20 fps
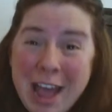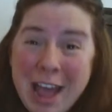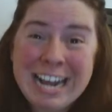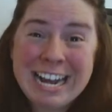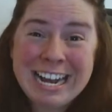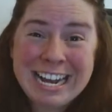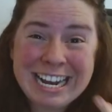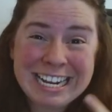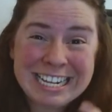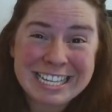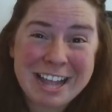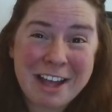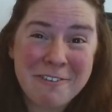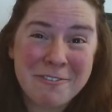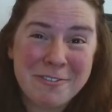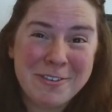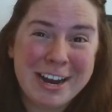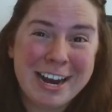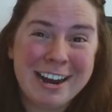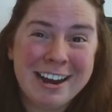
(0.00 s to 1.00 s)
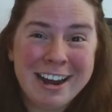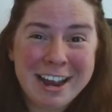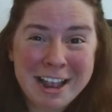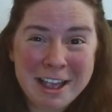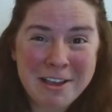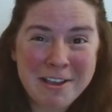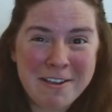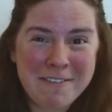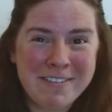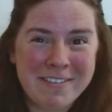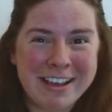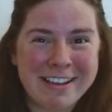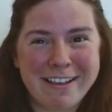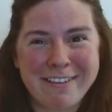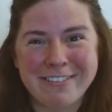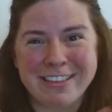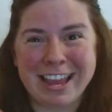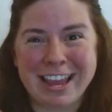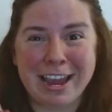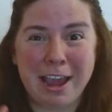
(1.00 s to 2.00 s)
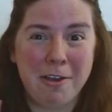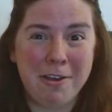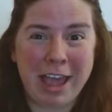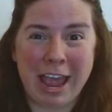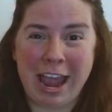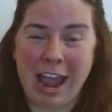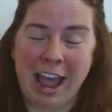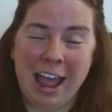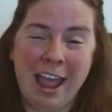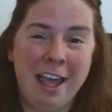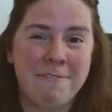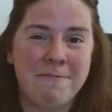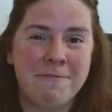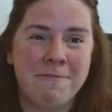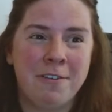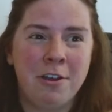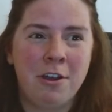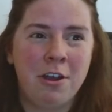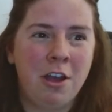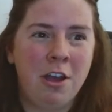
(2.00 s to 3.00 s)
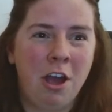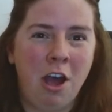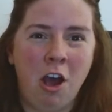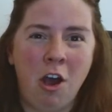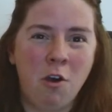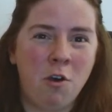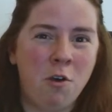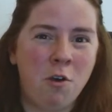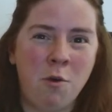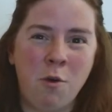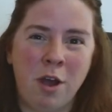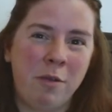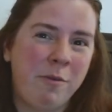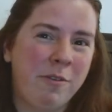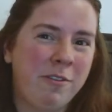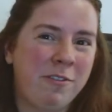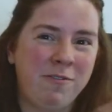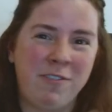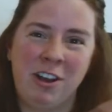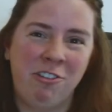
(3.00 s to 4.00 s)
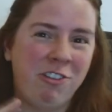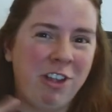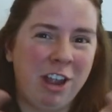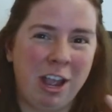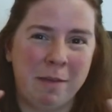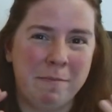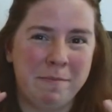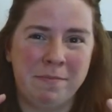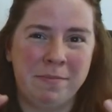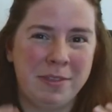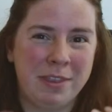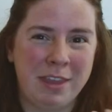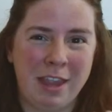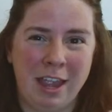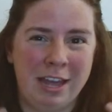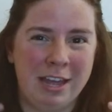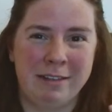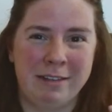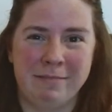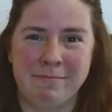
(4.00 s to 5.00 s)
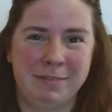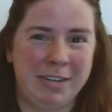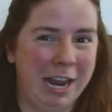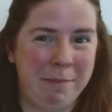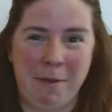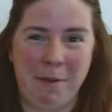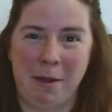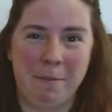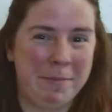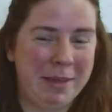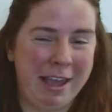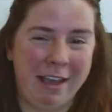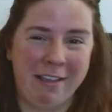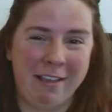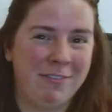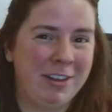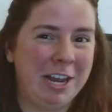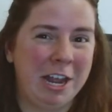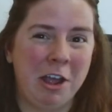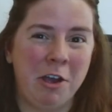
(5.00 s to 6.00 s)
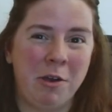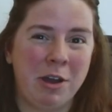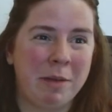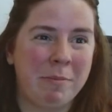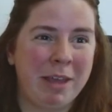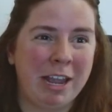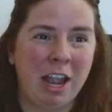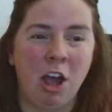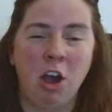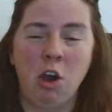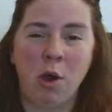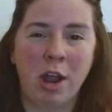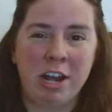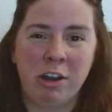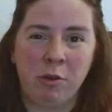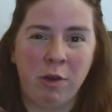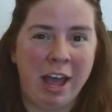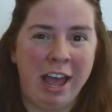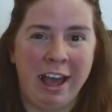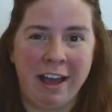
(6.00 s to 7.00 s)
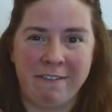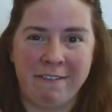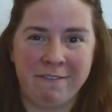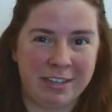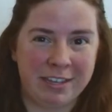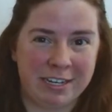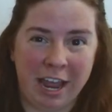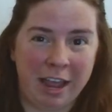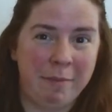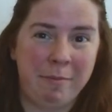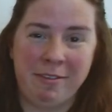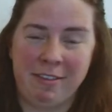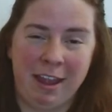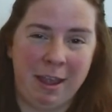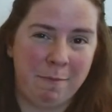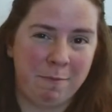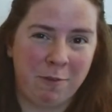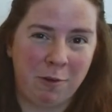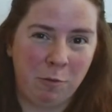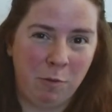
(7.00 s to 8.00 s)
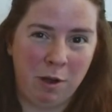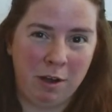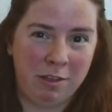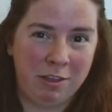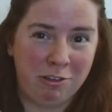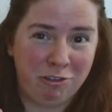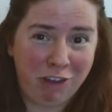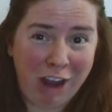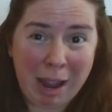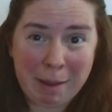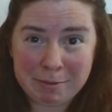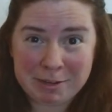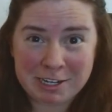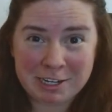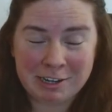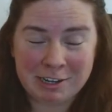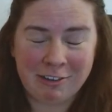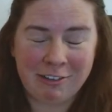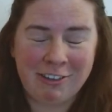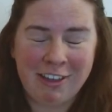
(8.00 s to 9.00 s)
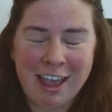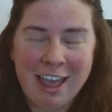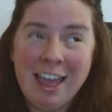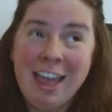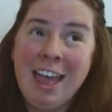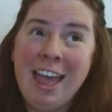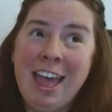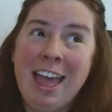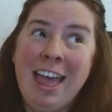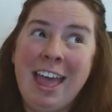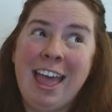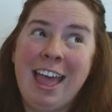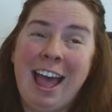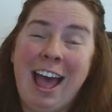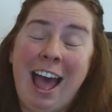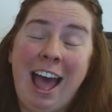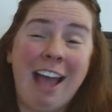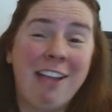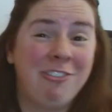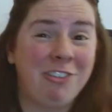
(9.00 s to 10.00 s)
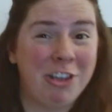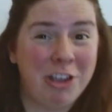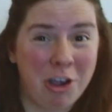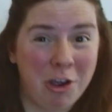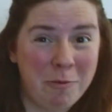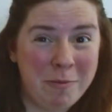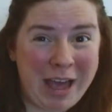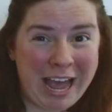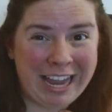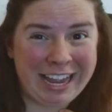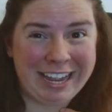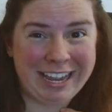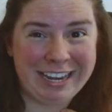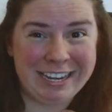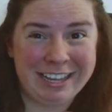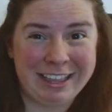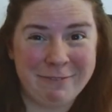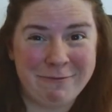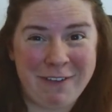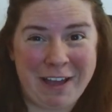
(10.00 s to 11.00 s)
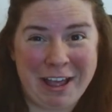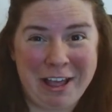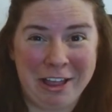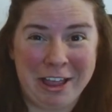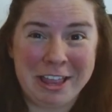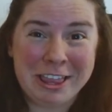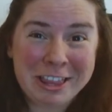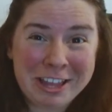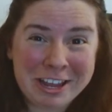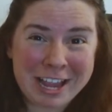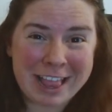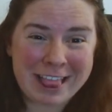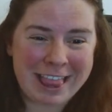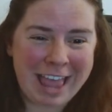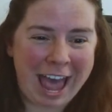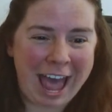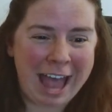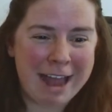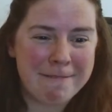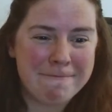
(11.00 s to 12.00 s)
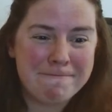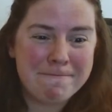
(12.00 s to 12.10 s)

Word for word: editing software because I was like, okay, I have, oh, I was finishing up a Dipop PS video and I'm like, oh, I don't have the timestamp for one of the chapters. I should go back into the file and look at that.